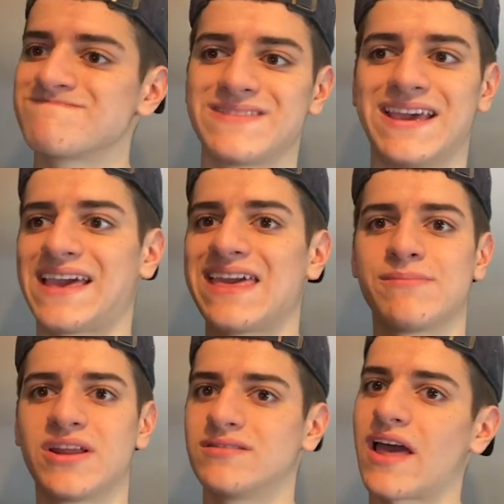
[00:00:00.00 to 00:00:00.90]
It
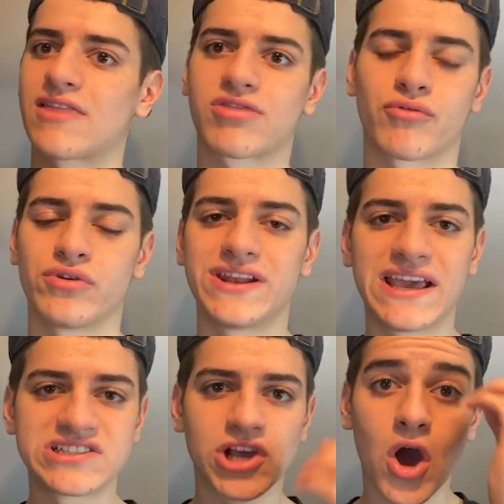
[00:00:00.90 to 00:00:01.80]
came in like 3
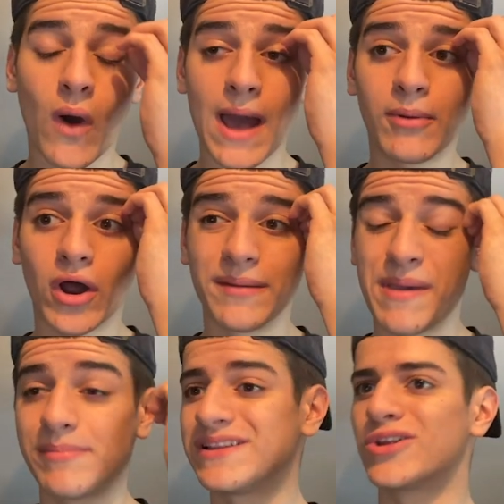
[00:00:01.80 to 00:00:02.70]
days ago. I bought it
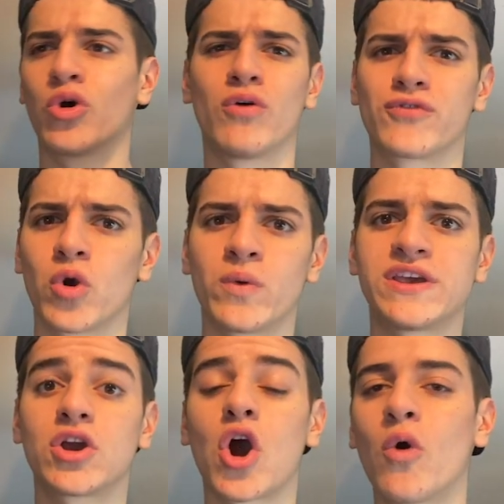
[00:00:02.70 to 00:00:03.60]
maybe a little over a
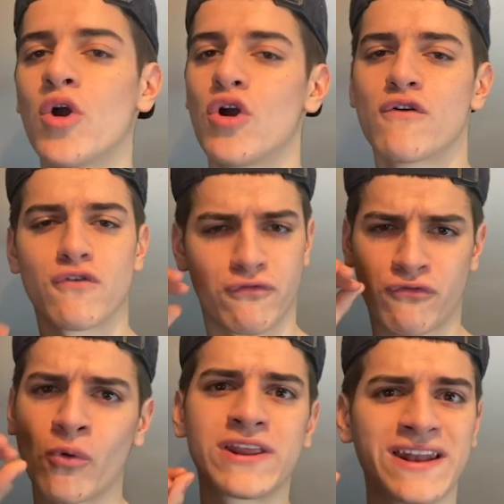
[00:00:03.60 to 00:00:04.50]
week ago for
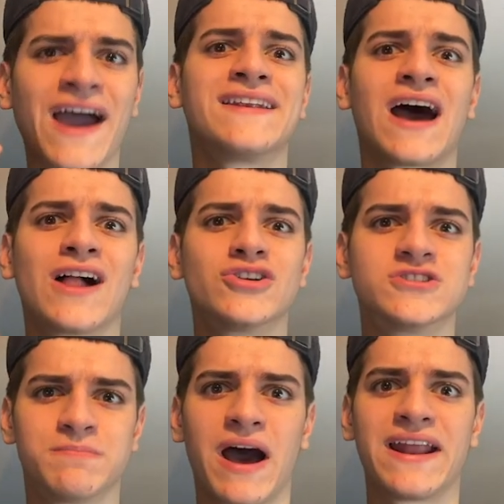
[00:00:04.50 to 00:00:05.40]

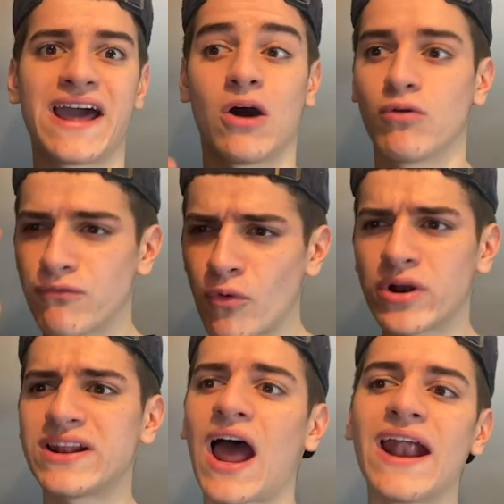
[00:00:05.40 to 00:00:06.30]
$49 buy now.
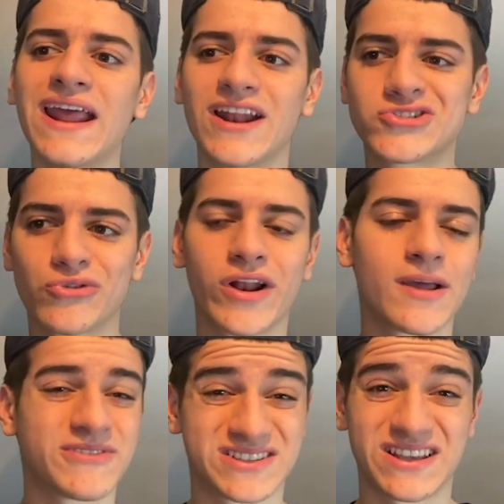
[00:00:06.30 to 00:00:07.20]
$49, and it's already
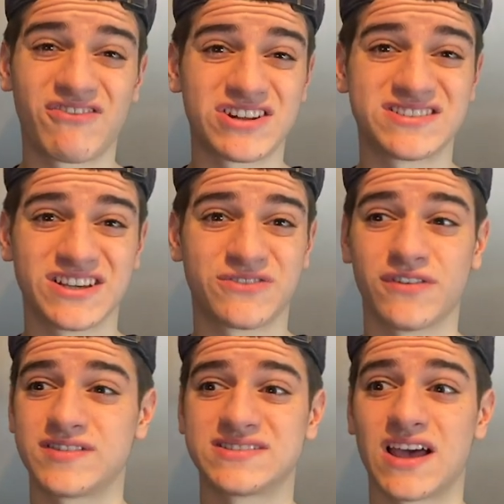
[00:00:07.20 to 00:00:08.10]
up to
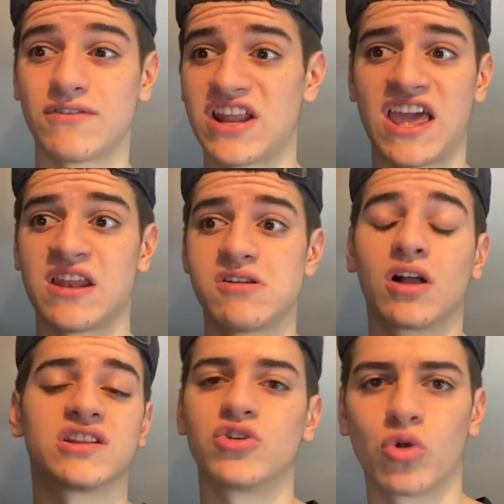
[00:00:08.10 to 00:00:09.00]
$76.57 in
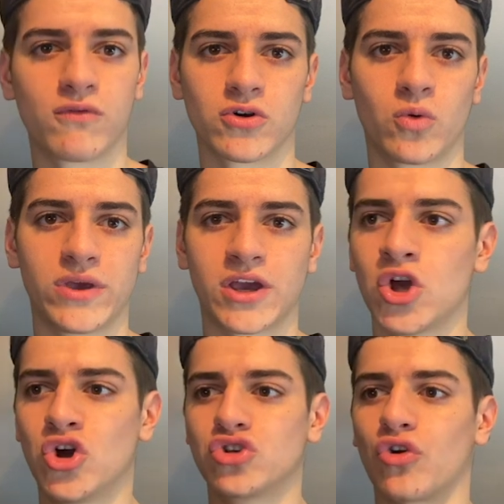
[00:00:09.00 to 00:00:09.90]
a little over a week.
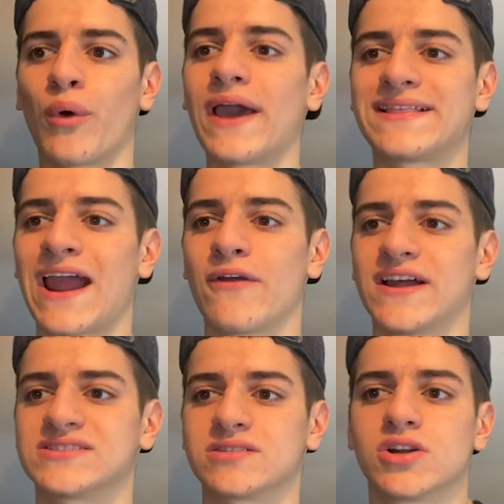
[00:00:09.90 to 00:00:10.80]
So right there,
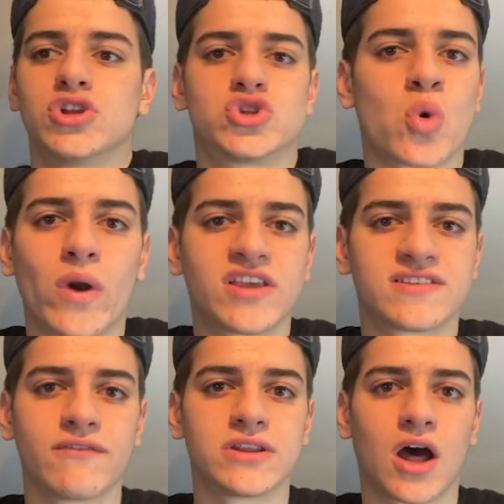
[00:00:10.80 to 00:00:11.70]
that's literally
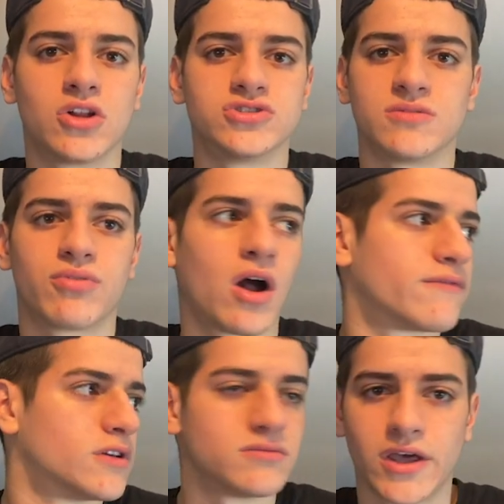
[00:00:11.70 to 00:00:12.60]
$27 in
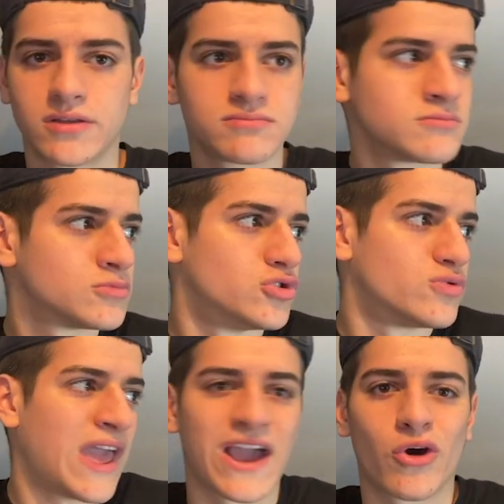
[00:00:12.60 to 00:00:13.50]
profit. Like, you
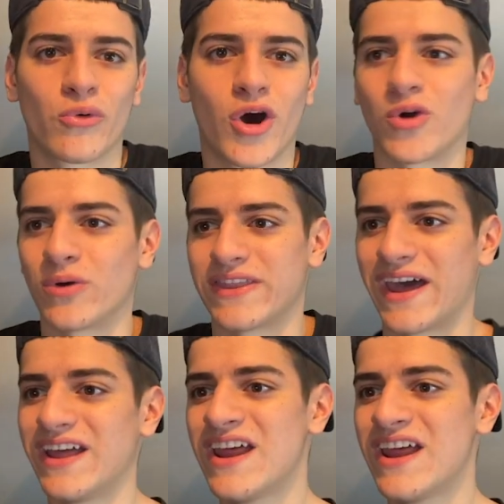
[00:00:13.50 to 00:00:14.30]
can't go wrong with that.